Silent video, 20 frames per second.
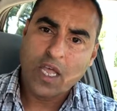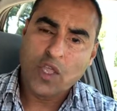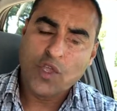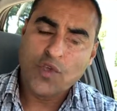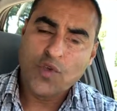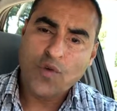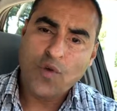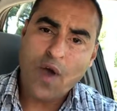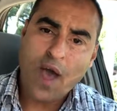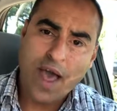
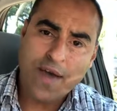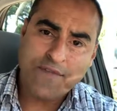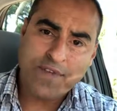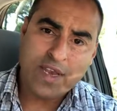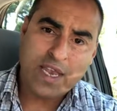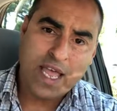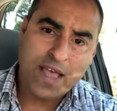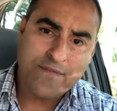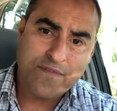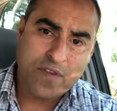you have a
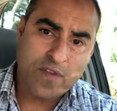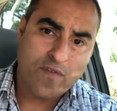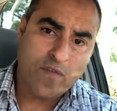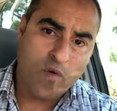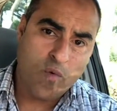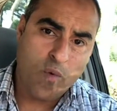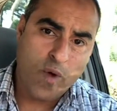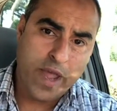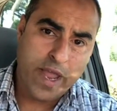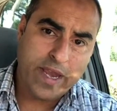level of
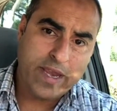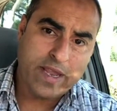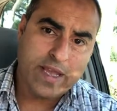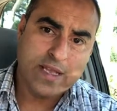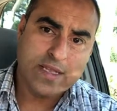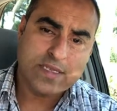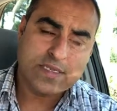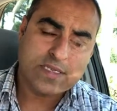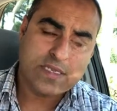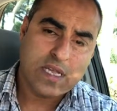
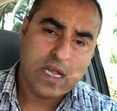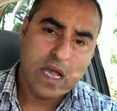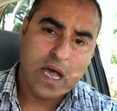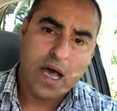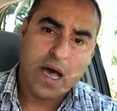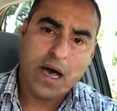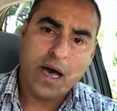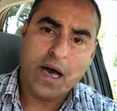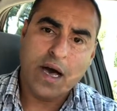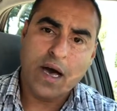awareness
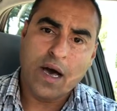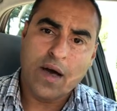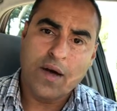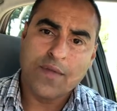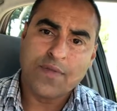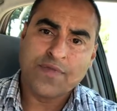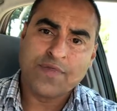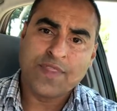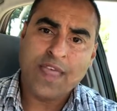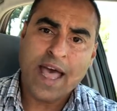
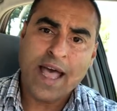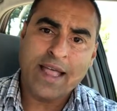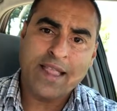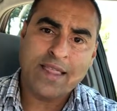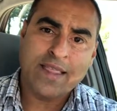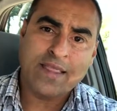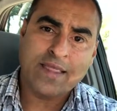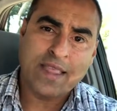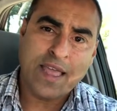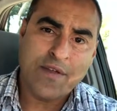that
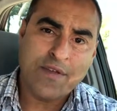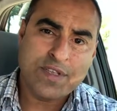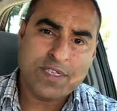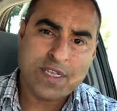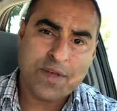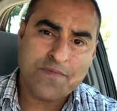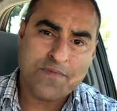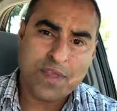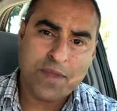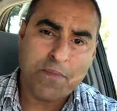there is
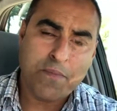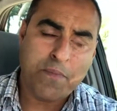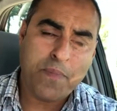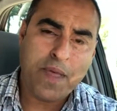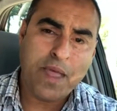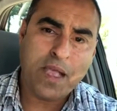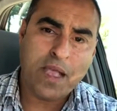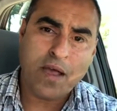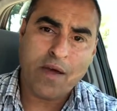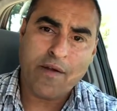something
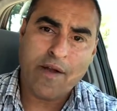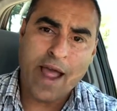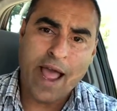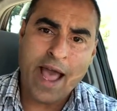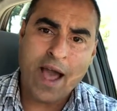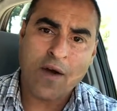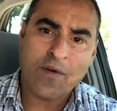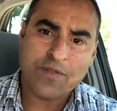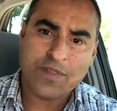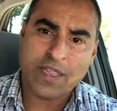bigger
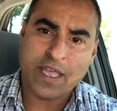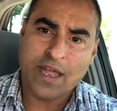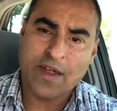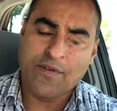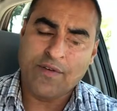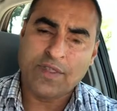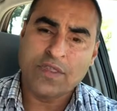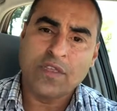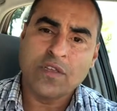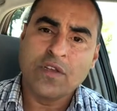out
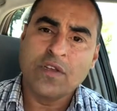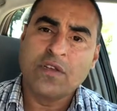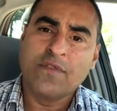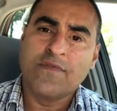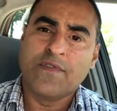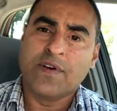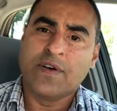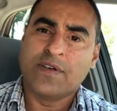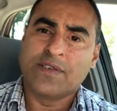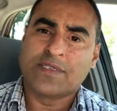there in the
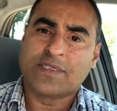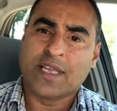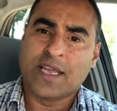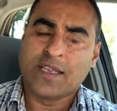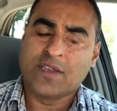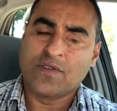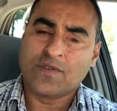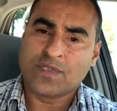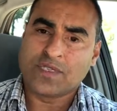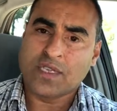universe
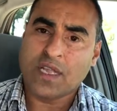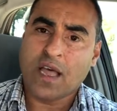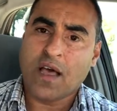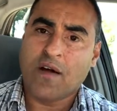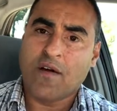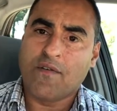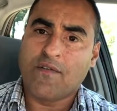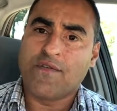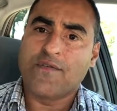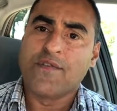than
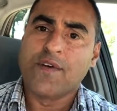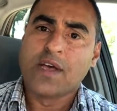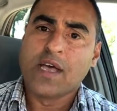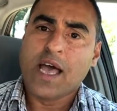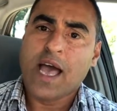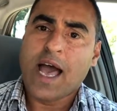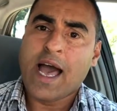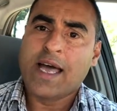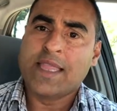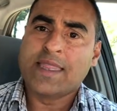yourself,
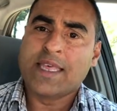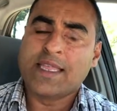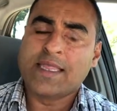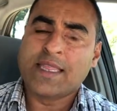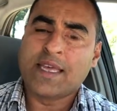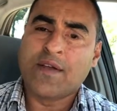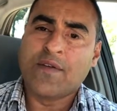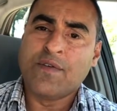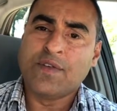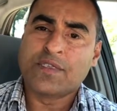and
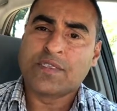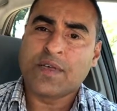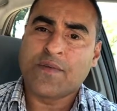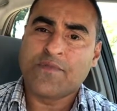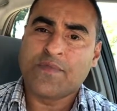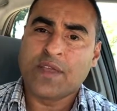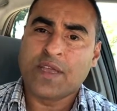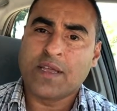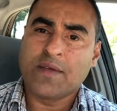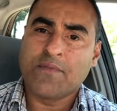that there is
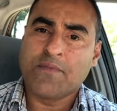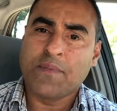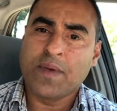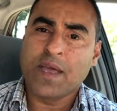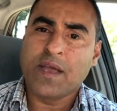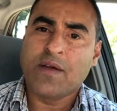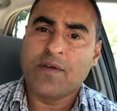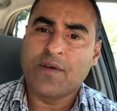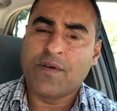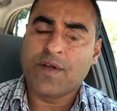something
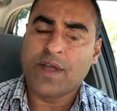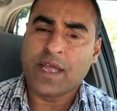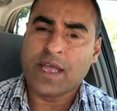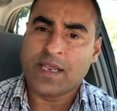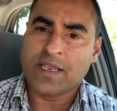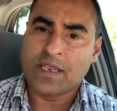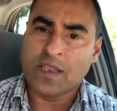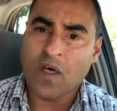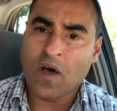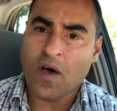bigger
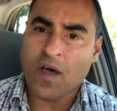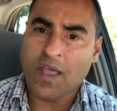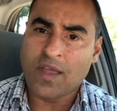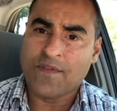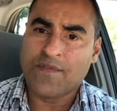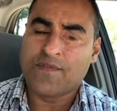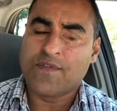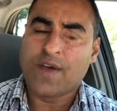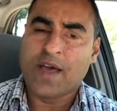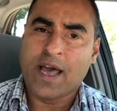in
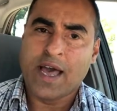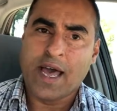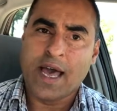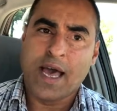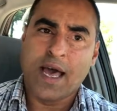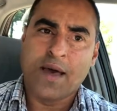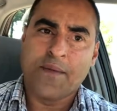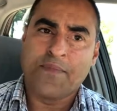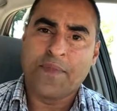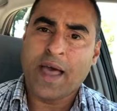life
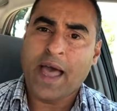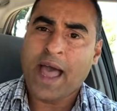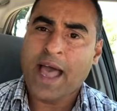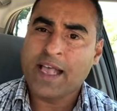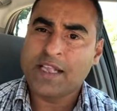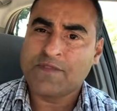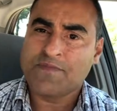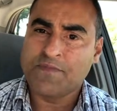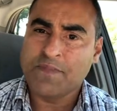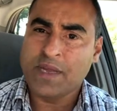that
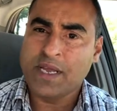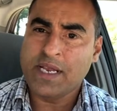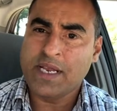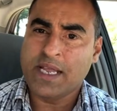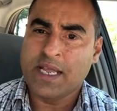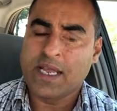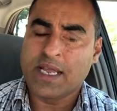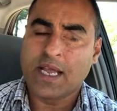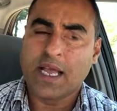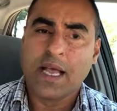has
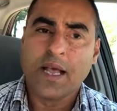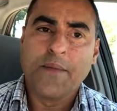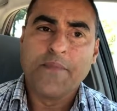meaning.